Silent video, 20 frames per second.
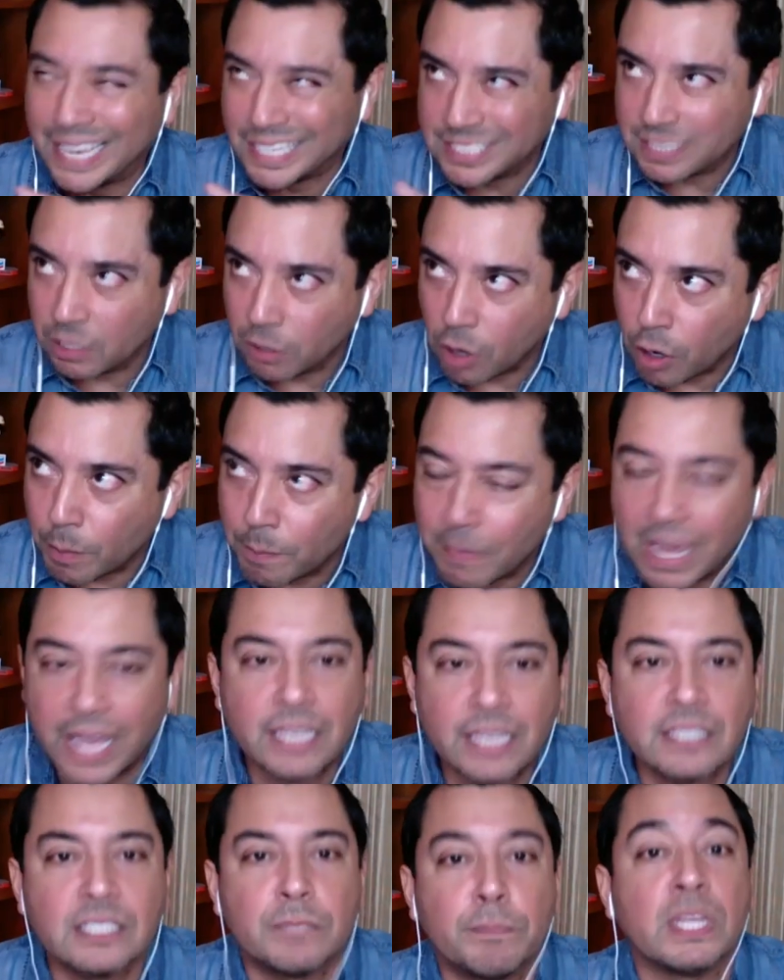X L R
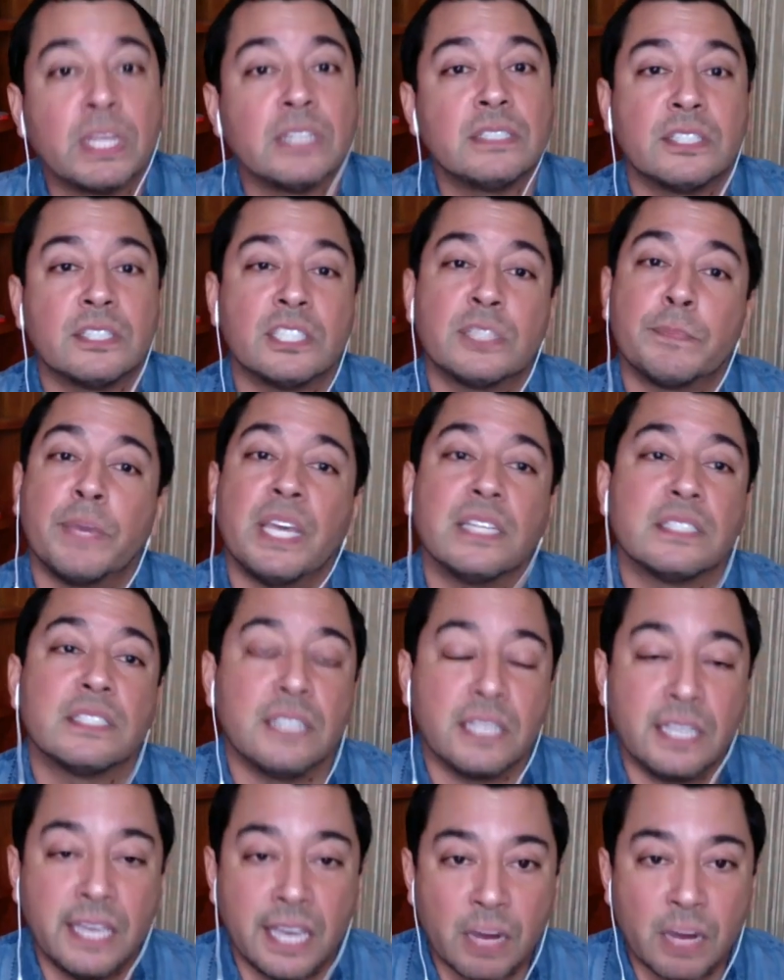mics, plus the space
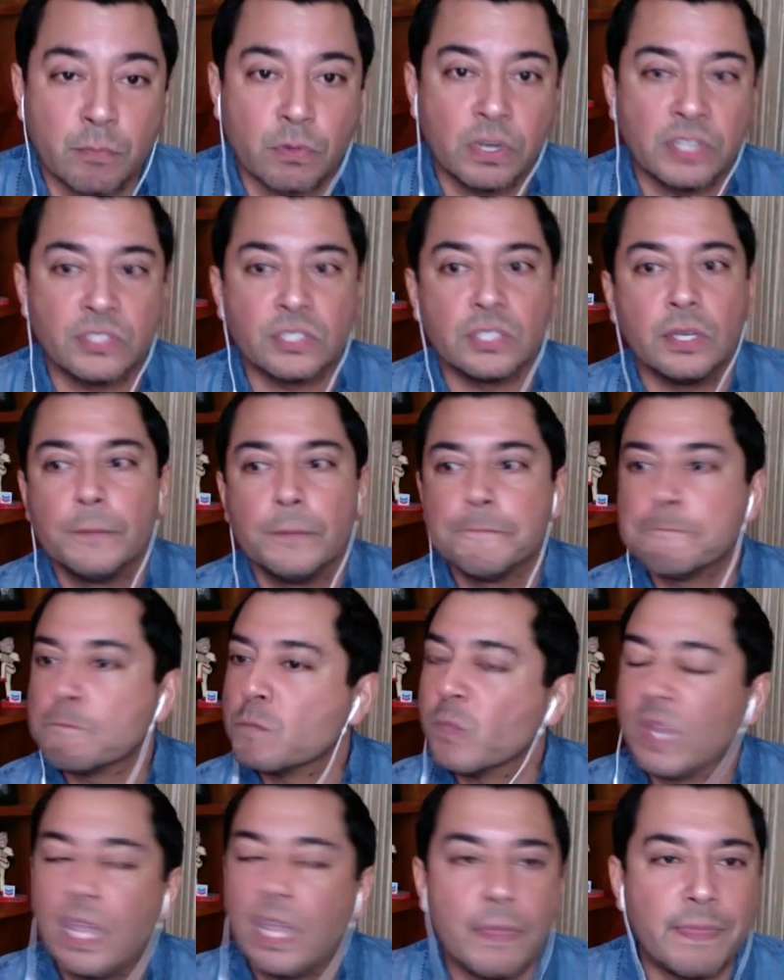and the cameras,
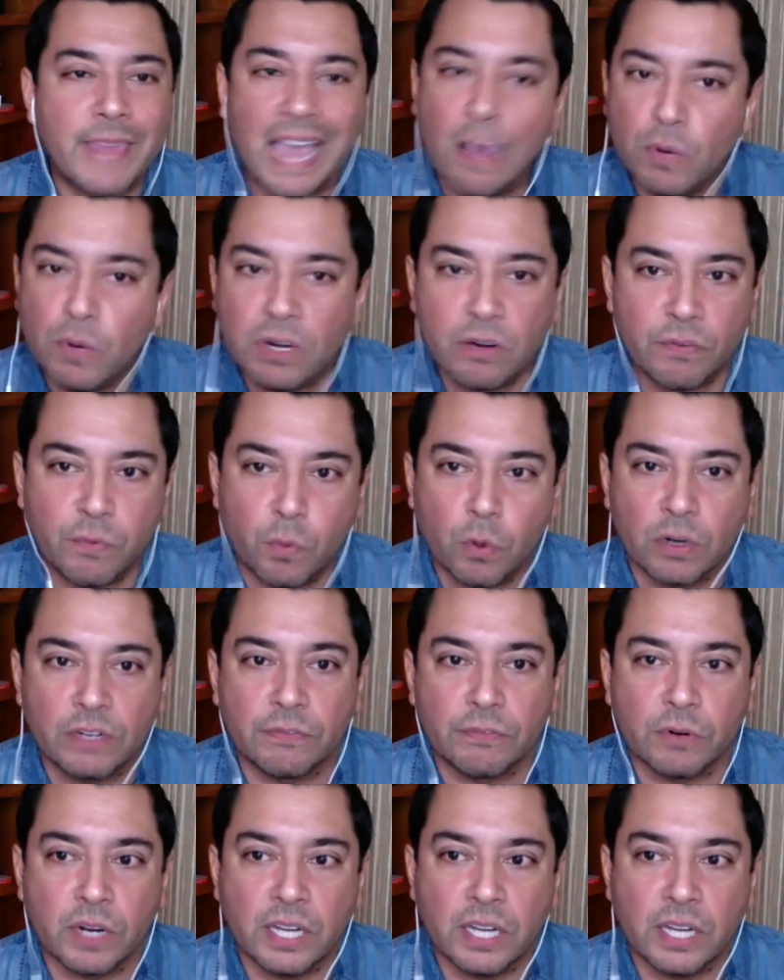that wouldn't have worked